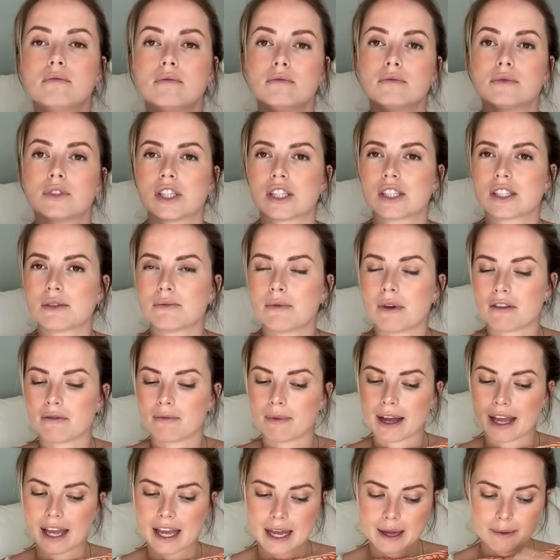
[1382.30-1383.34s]
just above
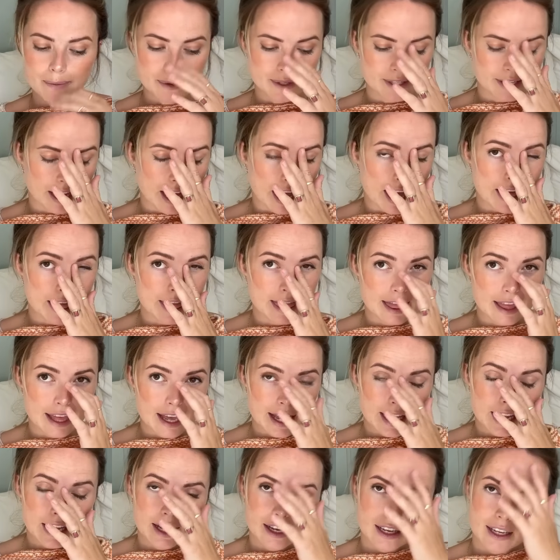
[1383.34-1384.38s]
my hips, I
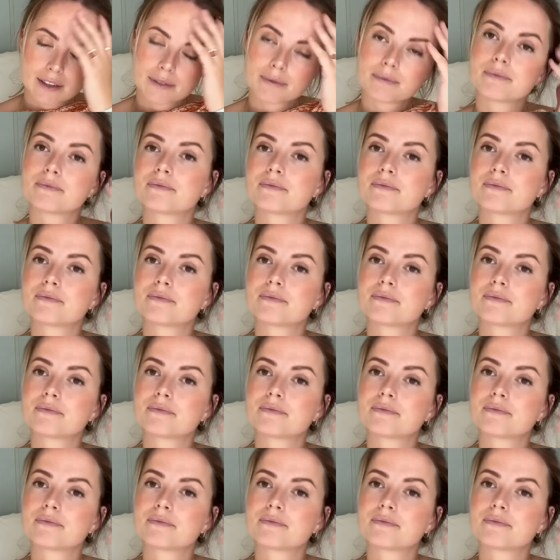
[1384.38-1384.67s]
think.